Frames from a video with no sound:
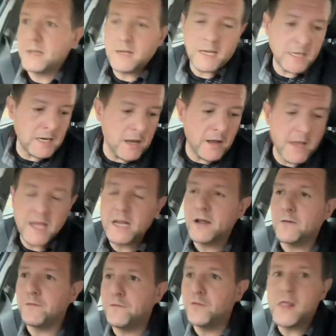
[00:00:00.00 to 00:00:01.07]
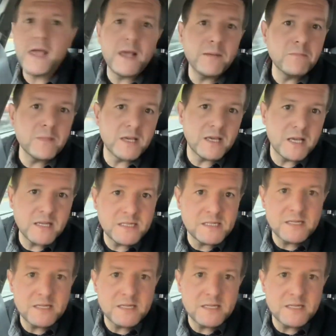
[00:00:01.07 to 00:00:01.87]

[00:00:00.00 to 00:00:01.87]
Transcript: in a flame-kissed